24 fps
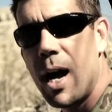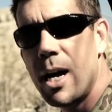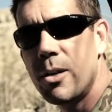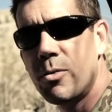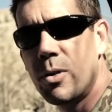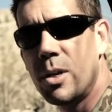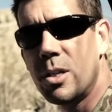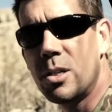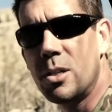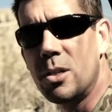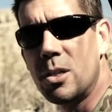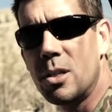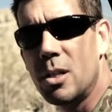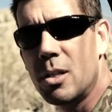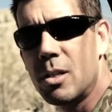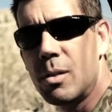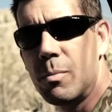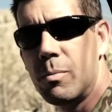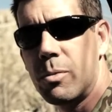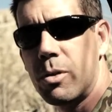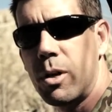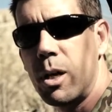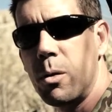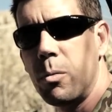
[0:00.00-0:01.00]
hydration
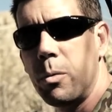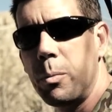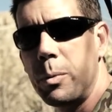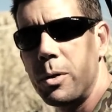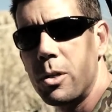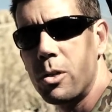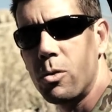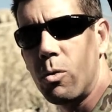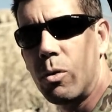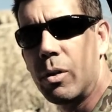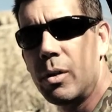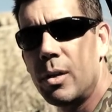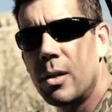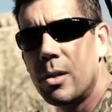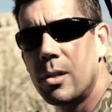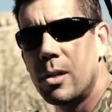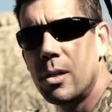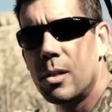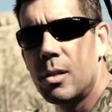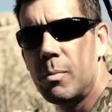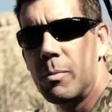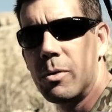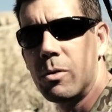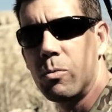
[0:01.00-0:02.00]
systems are able to be stored in this
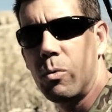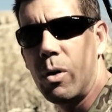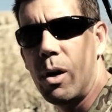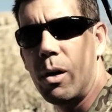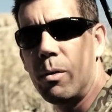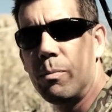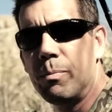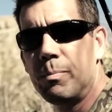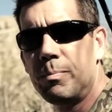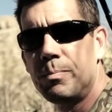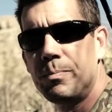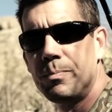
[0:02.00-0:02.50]
system as well.